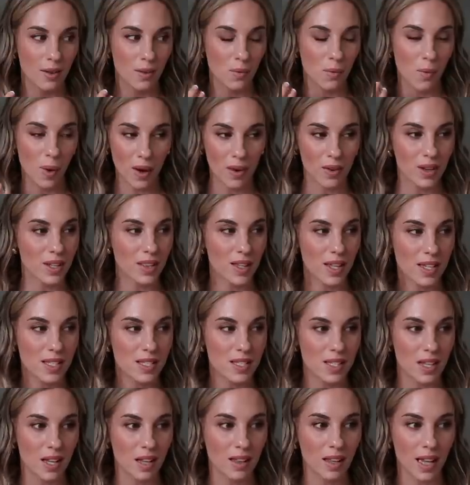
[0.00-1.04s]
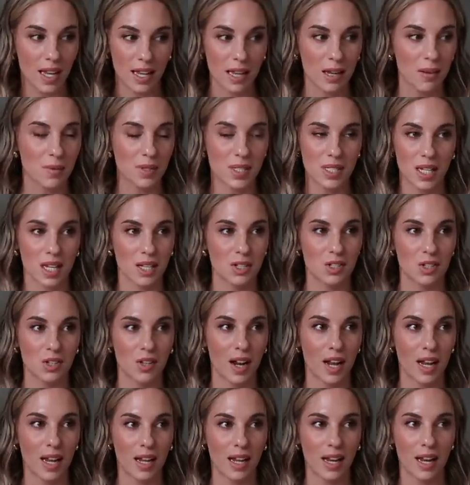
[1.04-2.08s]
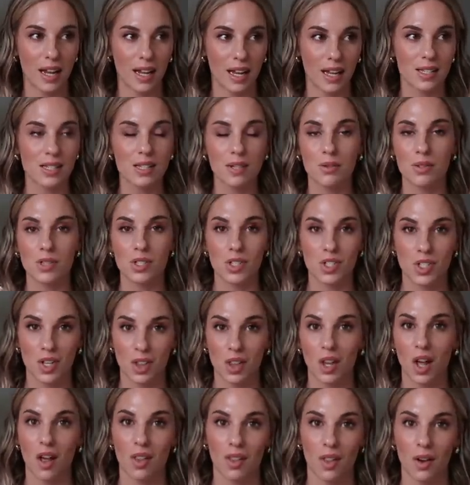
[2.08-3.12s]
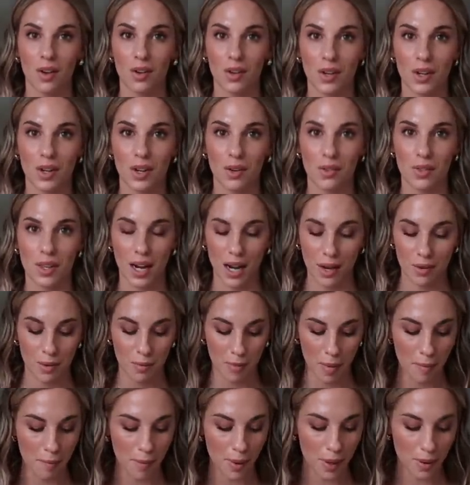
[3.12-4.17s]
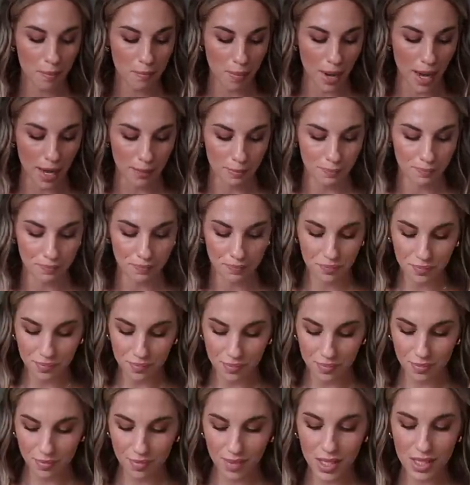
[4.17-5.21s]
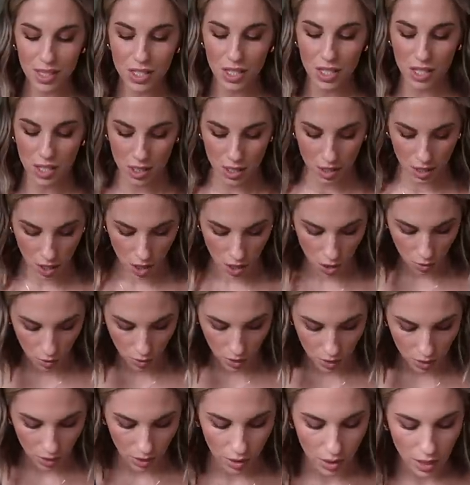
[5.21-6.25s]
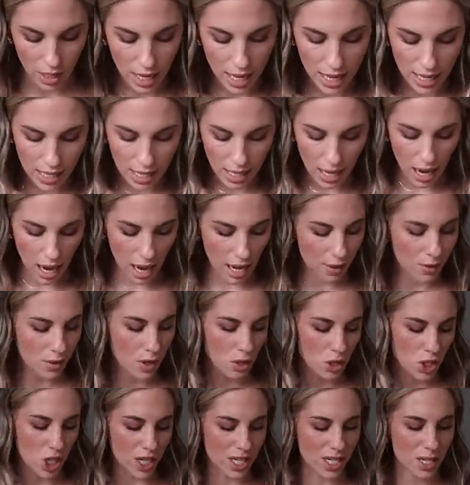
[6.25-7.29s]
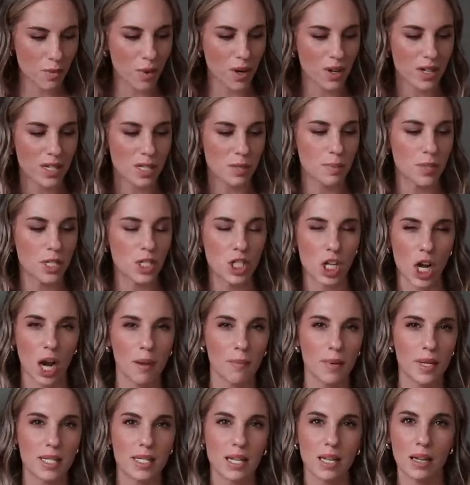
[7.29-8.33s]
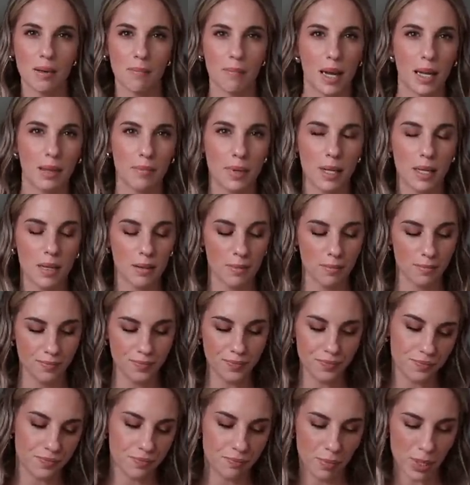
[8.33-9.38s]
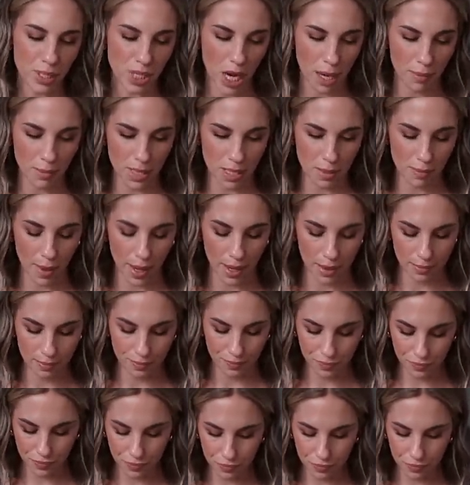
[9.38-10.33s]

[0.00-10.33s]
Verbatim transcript: wearing this like it was yesterday. And I guess it was just a lot longer ago than I remember, but this cute little, I don't know, she doesn't wear it as pajamas and it might be pajamas, but